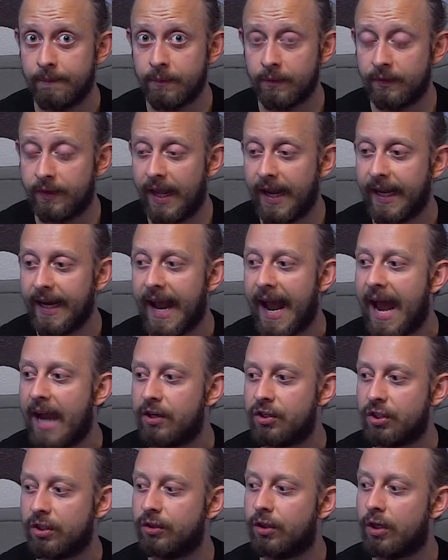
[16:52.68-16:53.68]
Taking
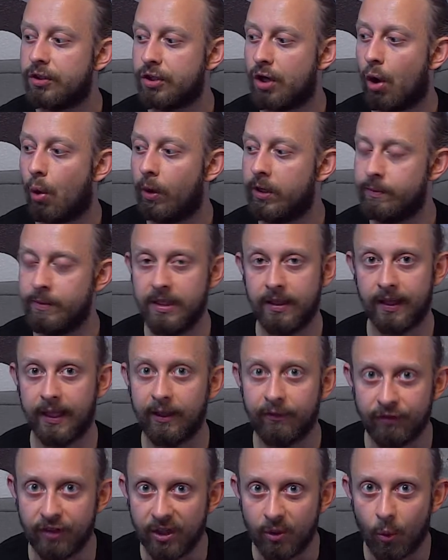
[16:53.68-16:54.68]
action doesn't always mean
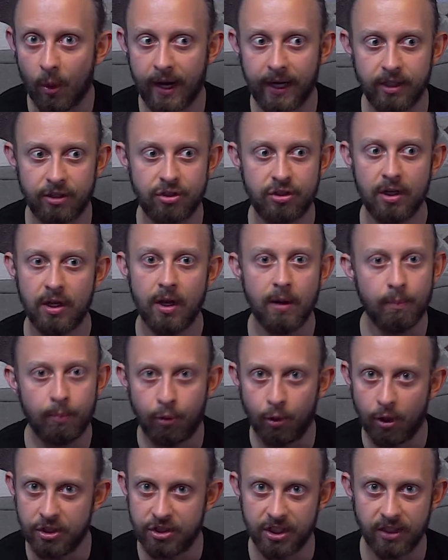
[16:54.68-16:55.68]
lifting weights,
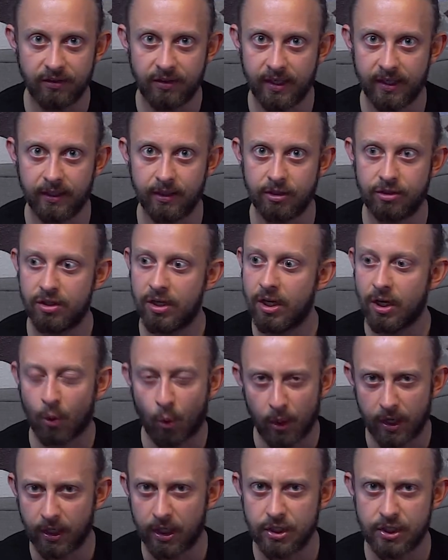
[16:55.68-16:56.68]
pushing things,
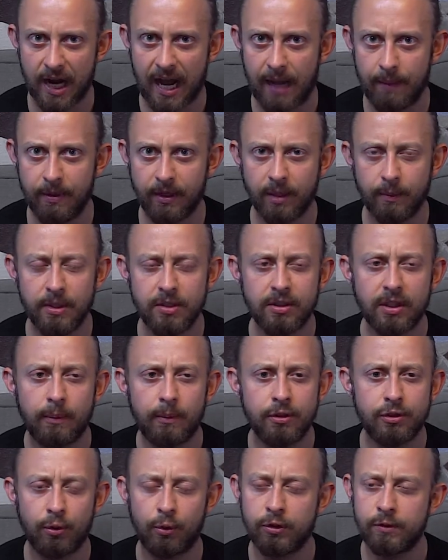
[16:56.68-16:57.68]
quitting a job. It could be something
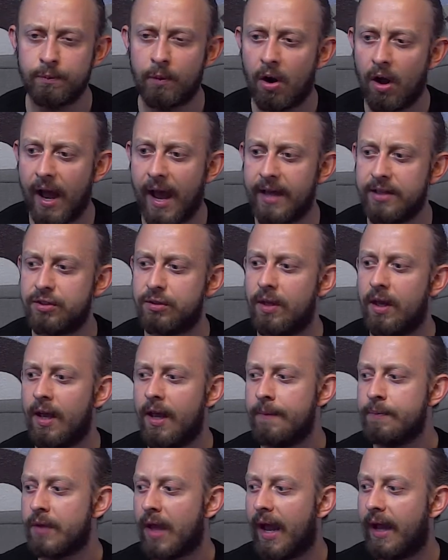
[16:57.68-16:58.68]
so small as
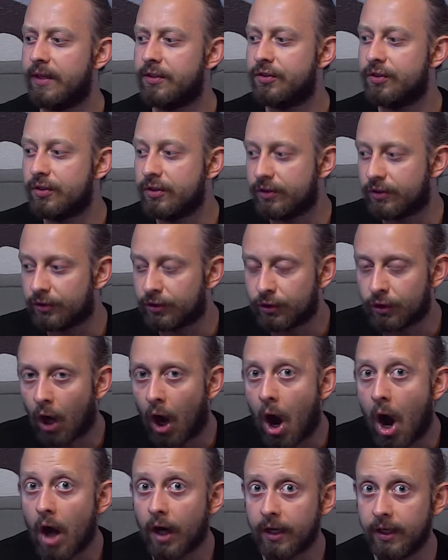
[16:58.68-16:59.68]

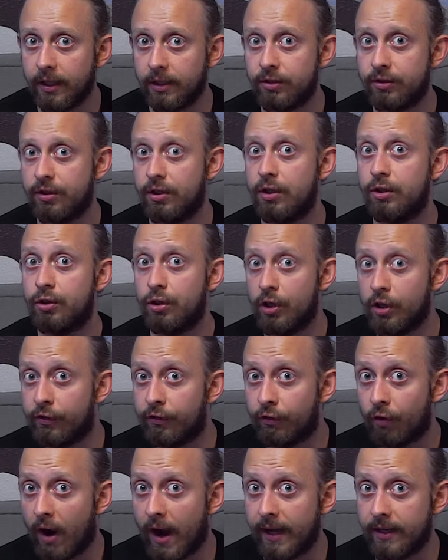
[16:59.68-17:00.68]
talking to your
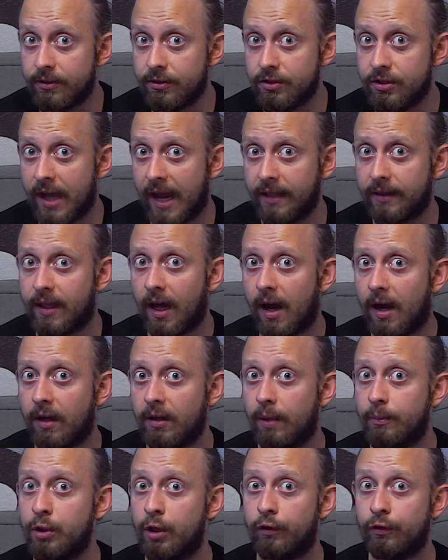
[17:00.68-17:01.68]
friends and telling
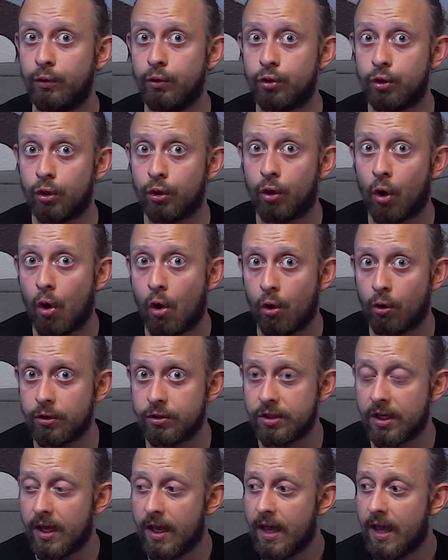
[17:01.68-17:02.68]
them your future
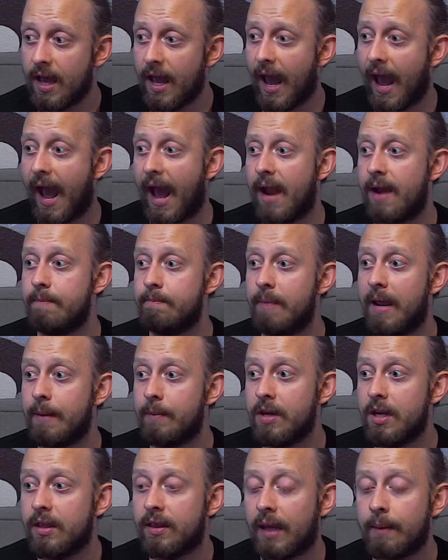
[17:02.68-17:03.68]
goals. And
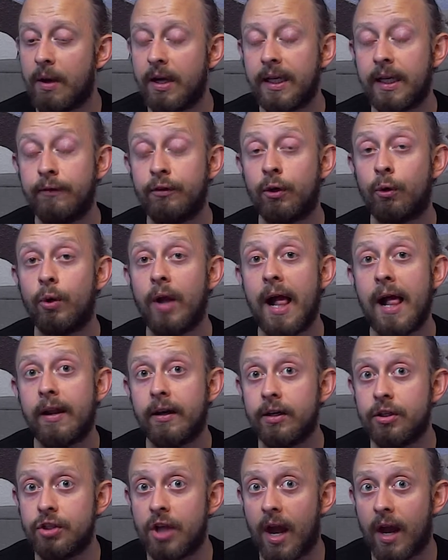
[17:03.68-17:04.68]
maybe they might give you a
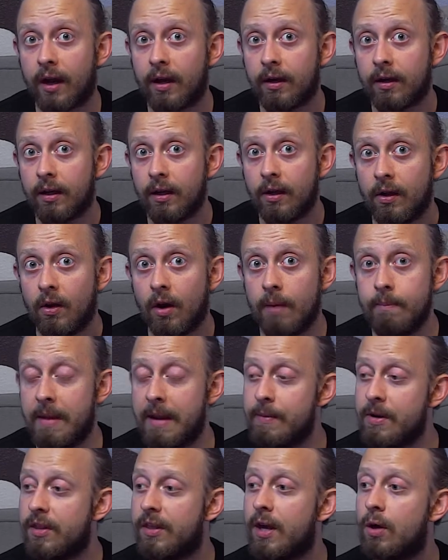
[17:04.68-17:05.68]
reality check.
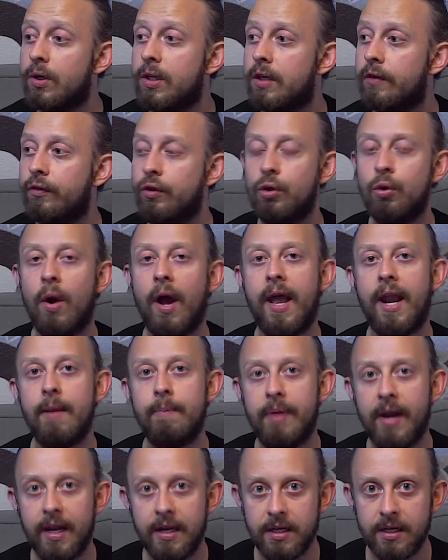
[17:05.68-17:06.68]
Maybe they'll give you an
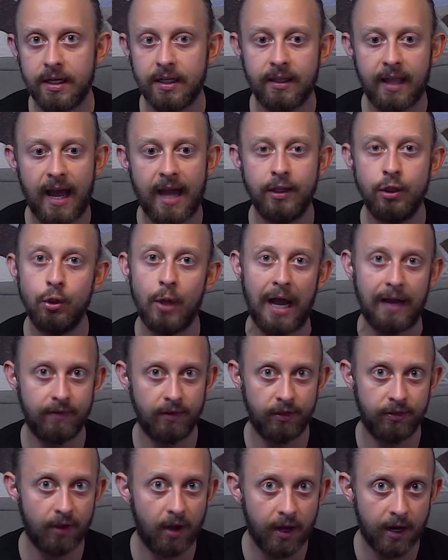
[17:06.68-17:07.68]
opinion that you
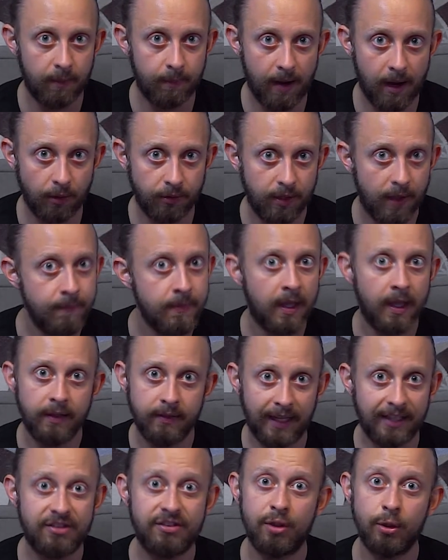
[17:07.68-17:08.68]
haven't thought about.
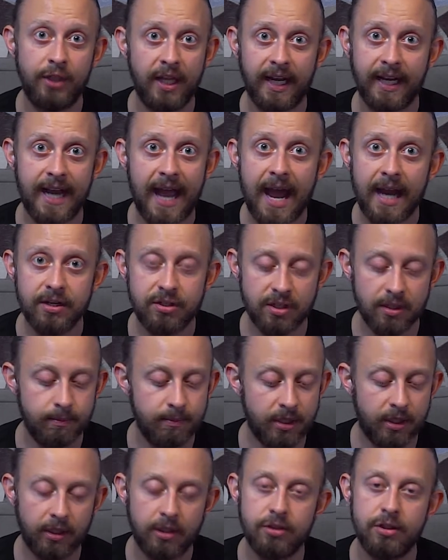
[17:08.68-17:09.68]
That's still taking action,
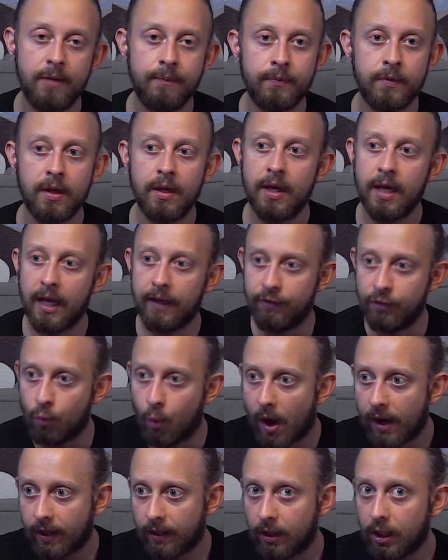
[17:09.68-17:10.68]
because if you
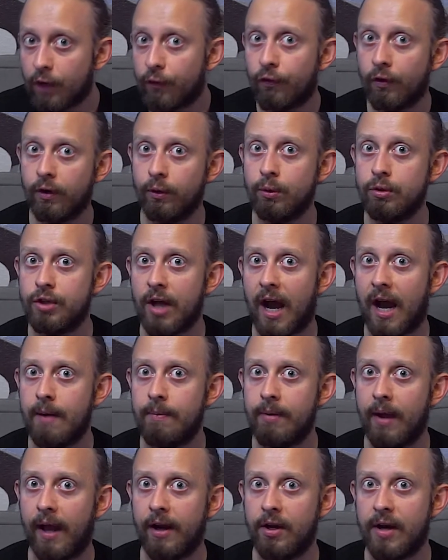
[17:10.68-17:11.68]
want to look for a new
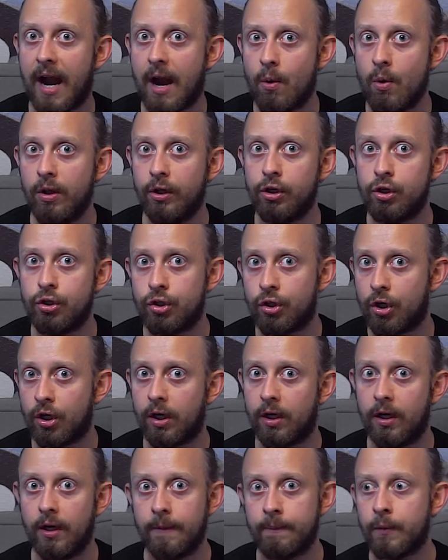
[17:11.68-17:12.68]
job and you're not really
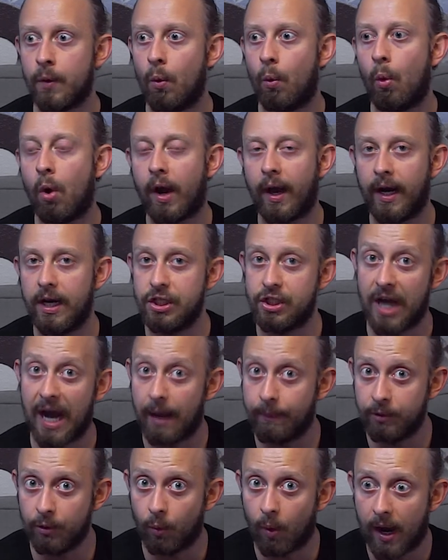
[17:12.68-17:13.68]
sure what kind of
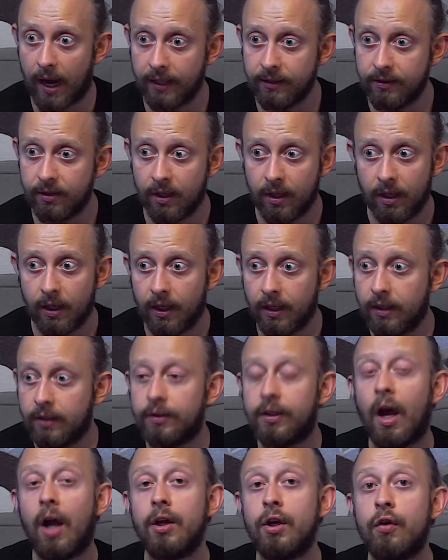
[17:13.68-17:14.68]
job you want,
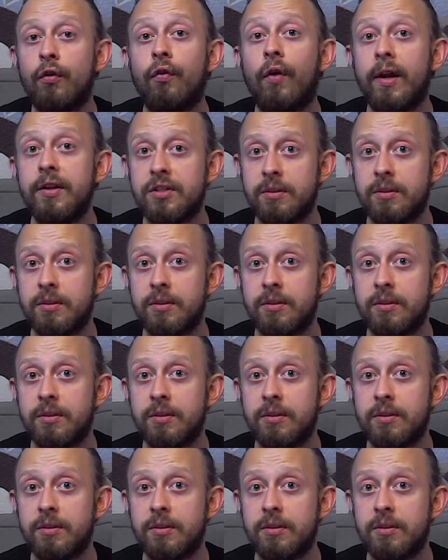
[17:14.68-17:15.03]
tell your friends